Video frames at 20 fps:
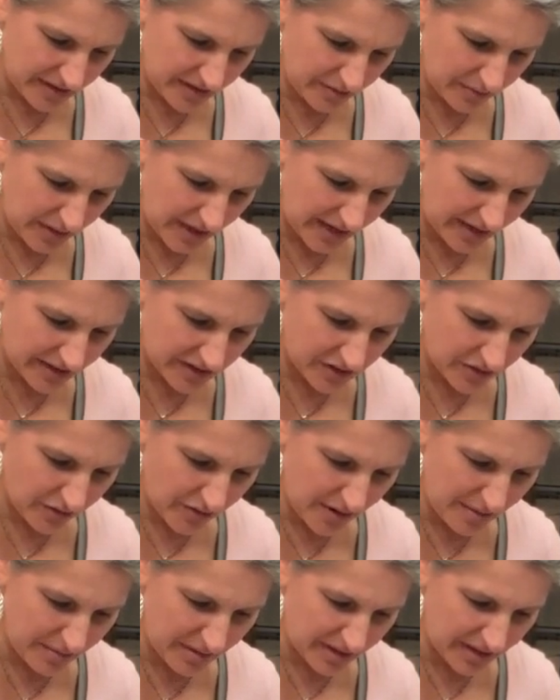that we're kind of
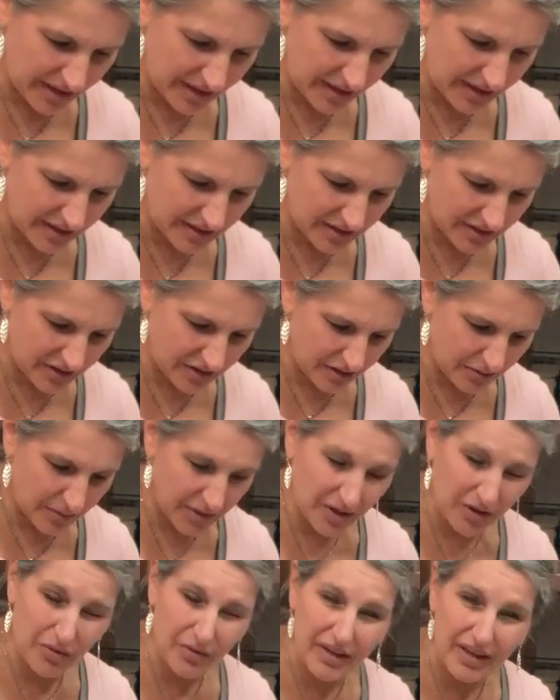scrambling it is so that we
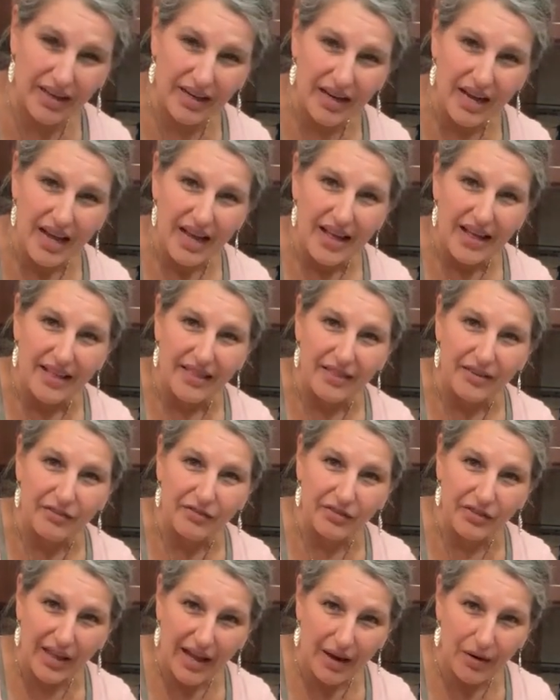don't get the
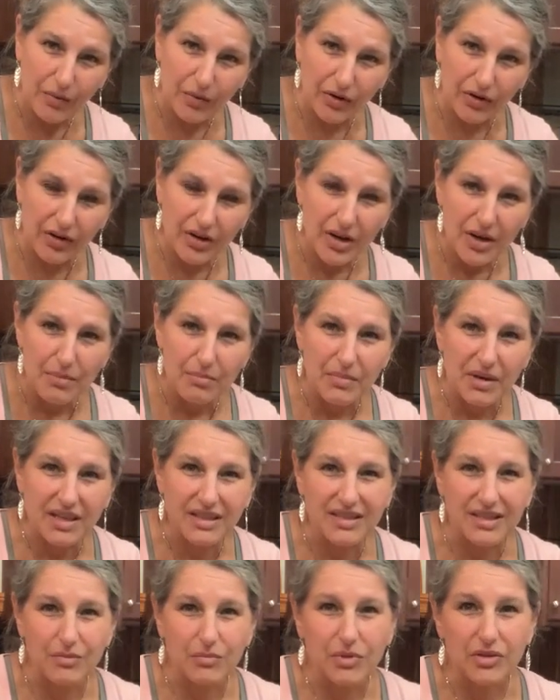flour
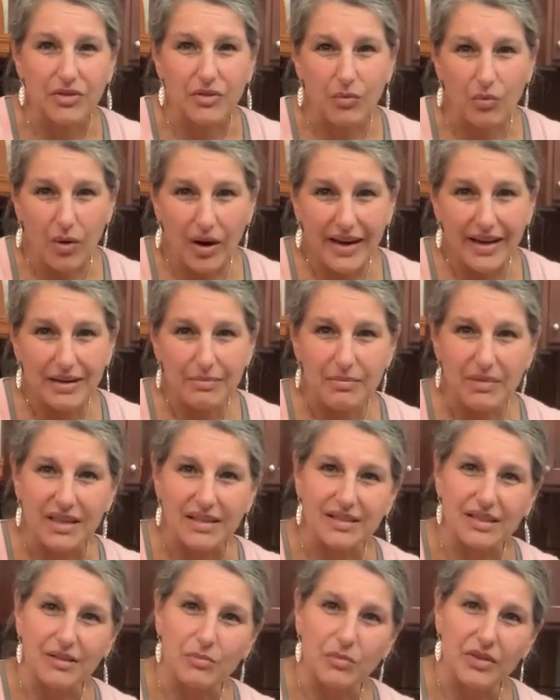mixed in with the white,
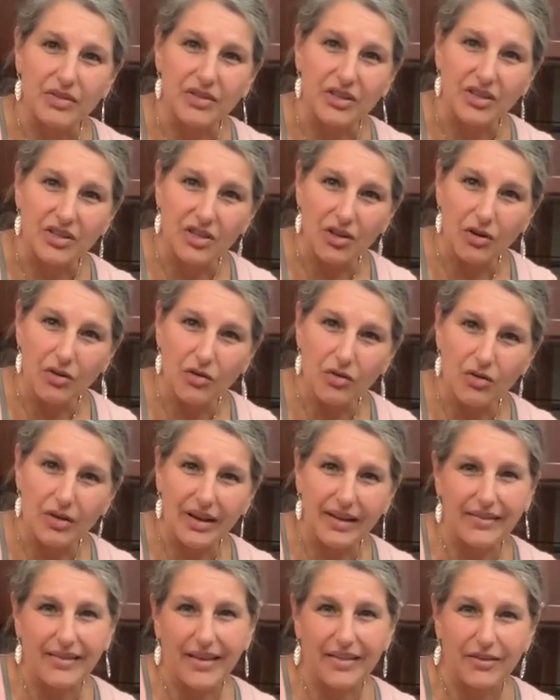mixed in with the yolk,
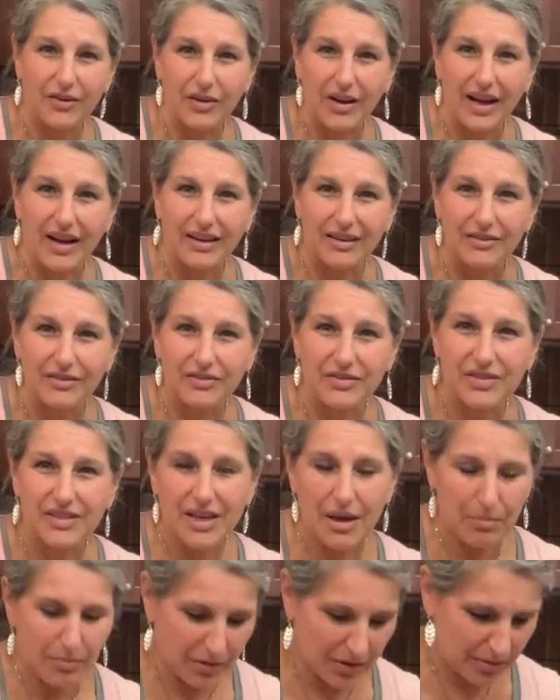and then they're kind of
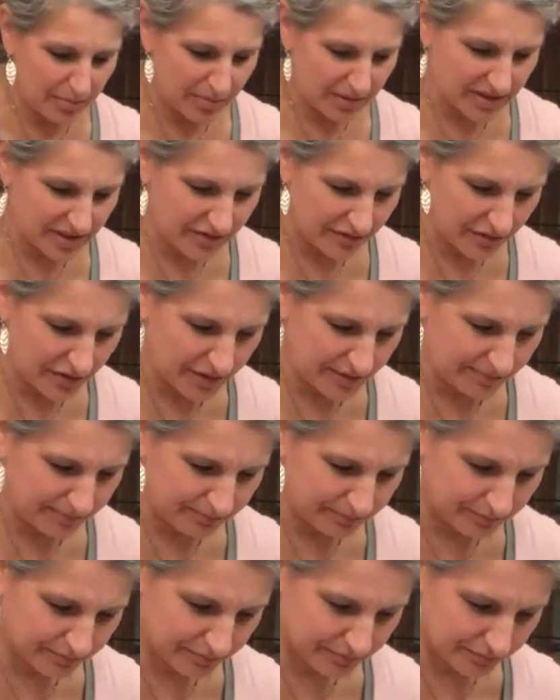separate but different.
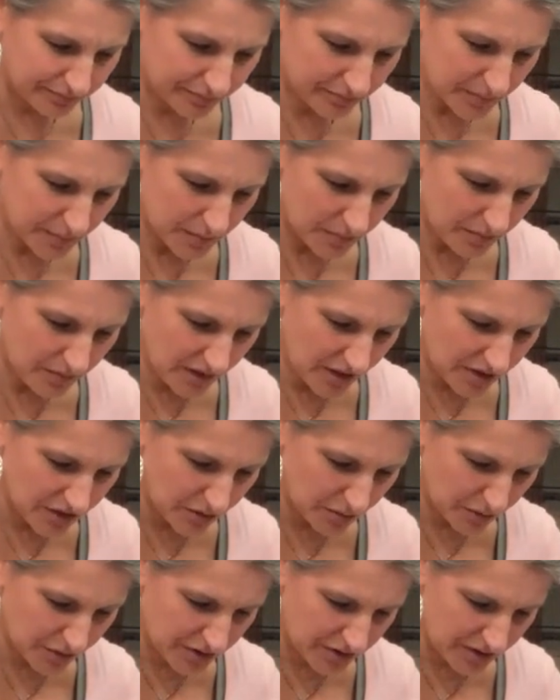So
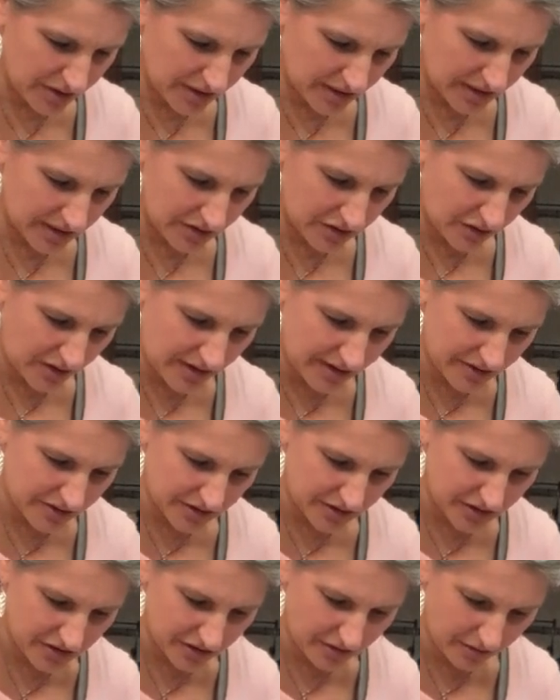we're trying to
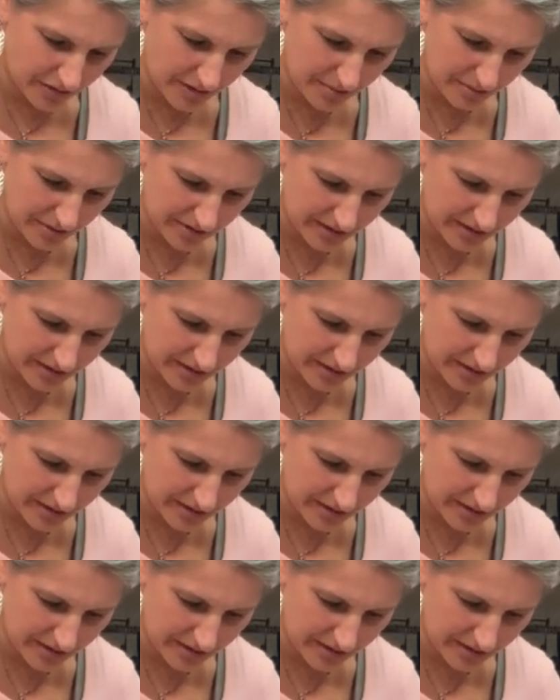just scramble